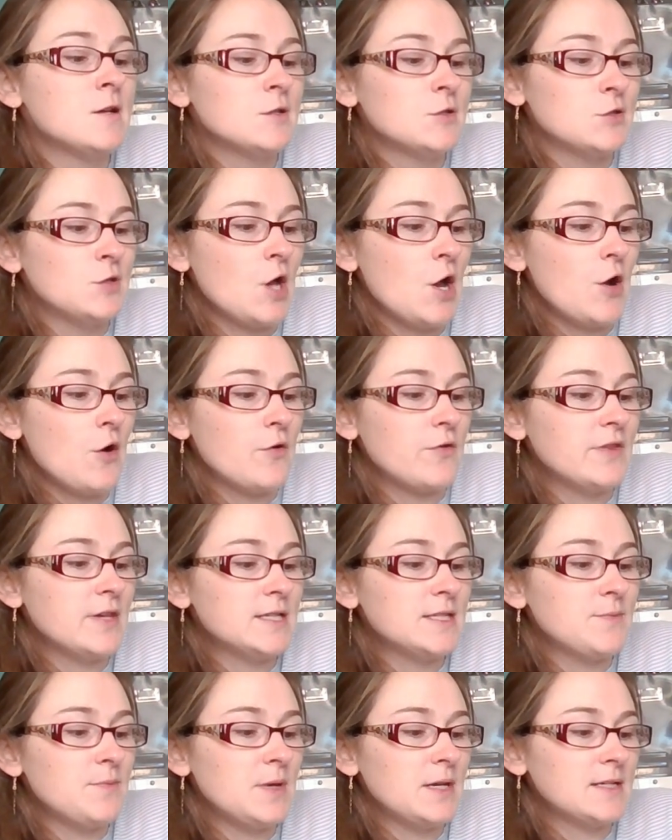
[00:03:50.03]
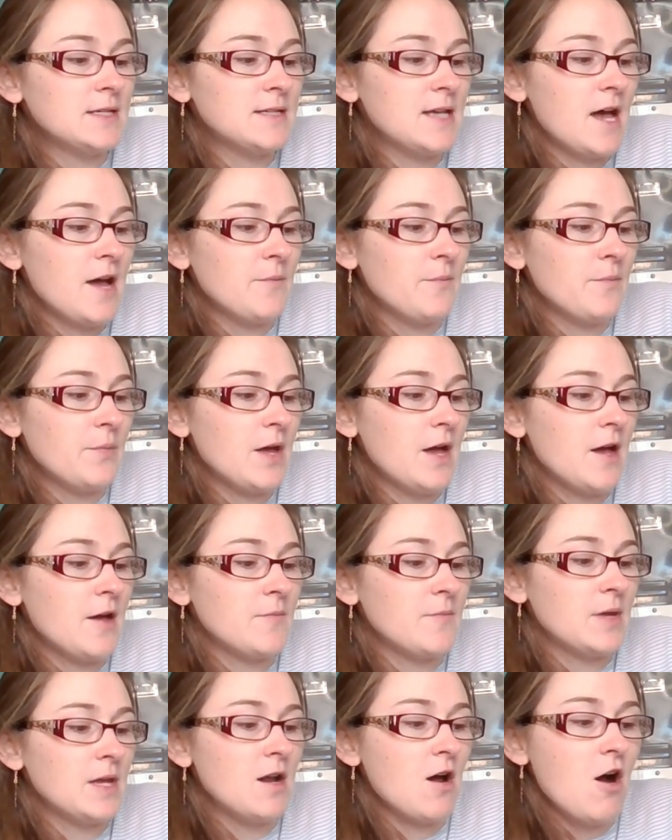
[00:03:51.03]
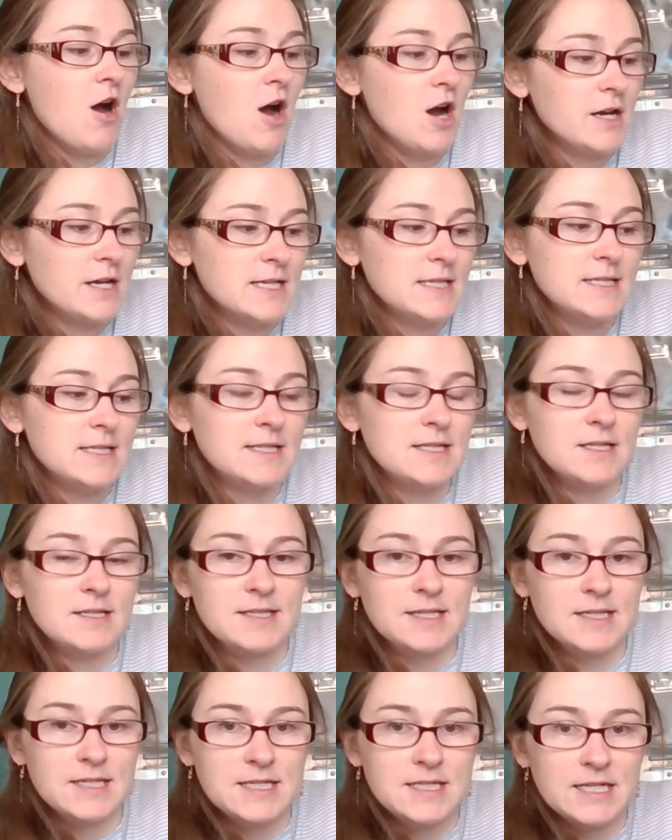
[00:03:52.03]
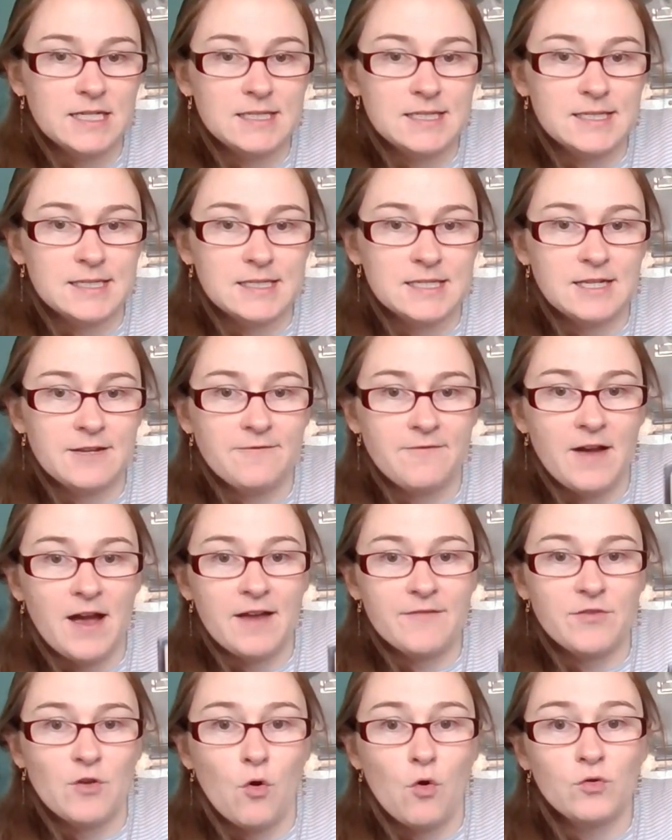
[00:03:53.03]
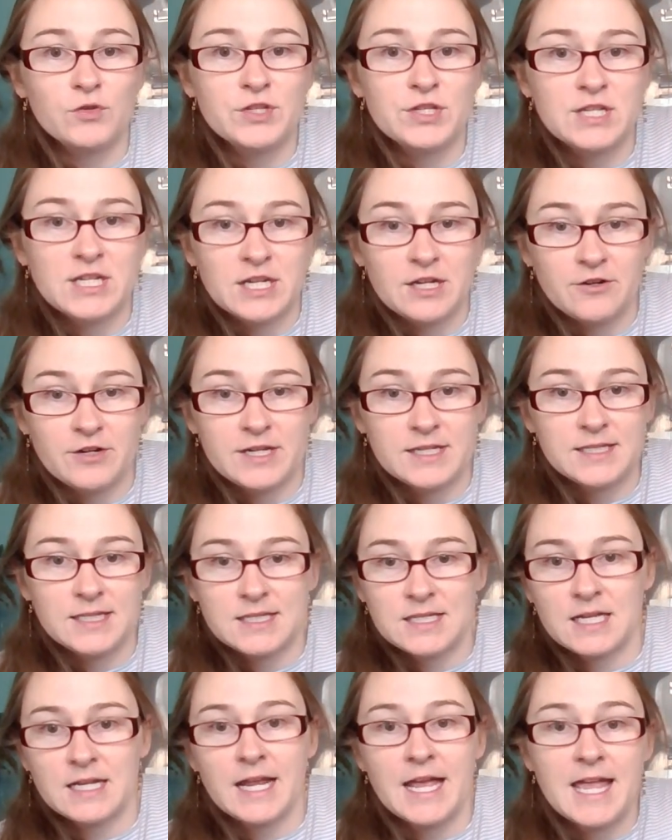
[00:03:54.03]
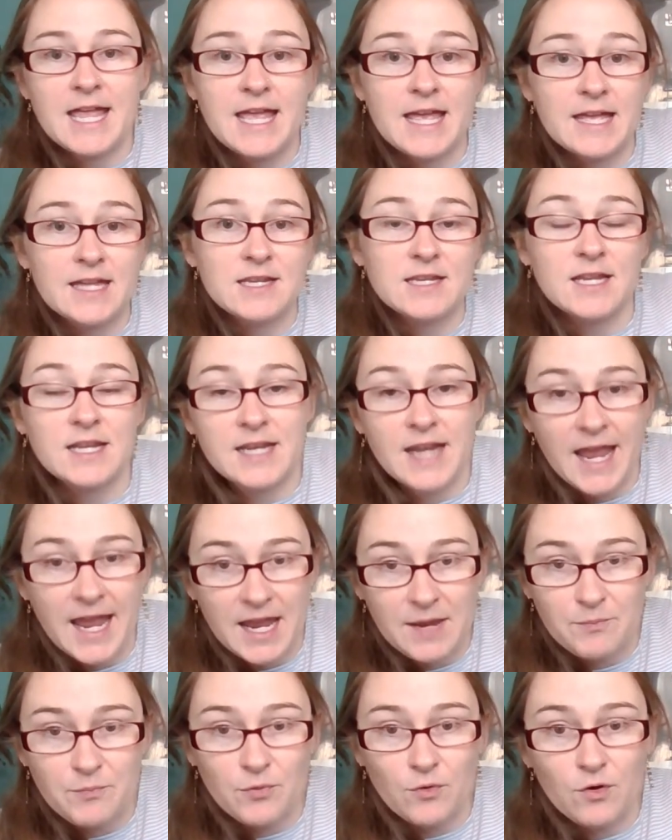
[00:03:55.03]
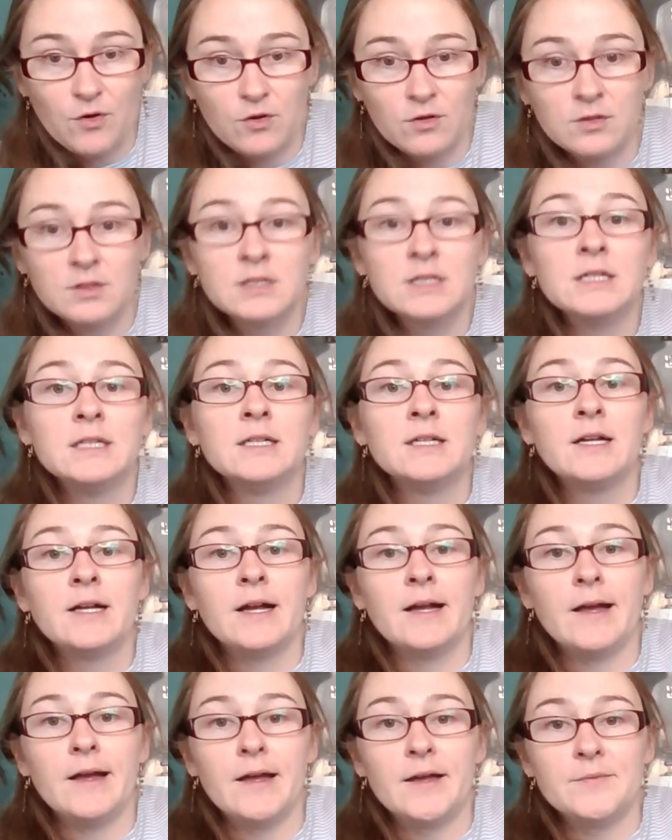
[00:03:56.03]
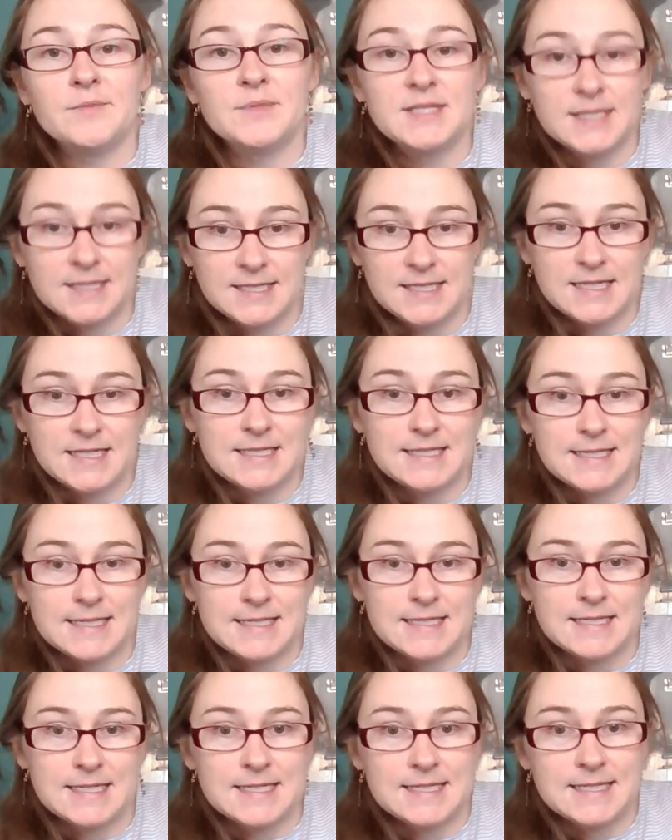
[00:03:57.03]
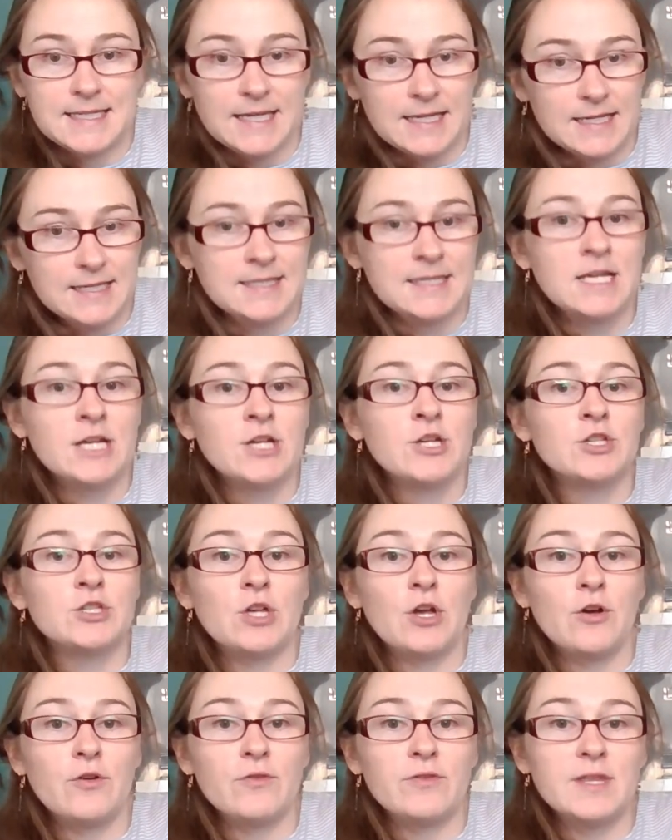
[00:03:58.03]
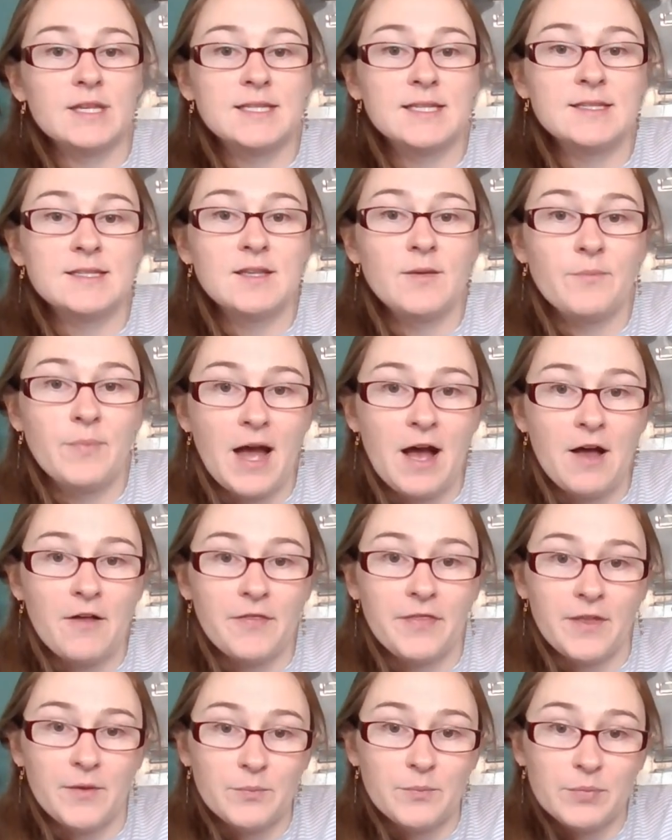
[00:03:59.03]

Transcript: So this picks up in August 1665. The whole series is going to end in April 1666. So this is about the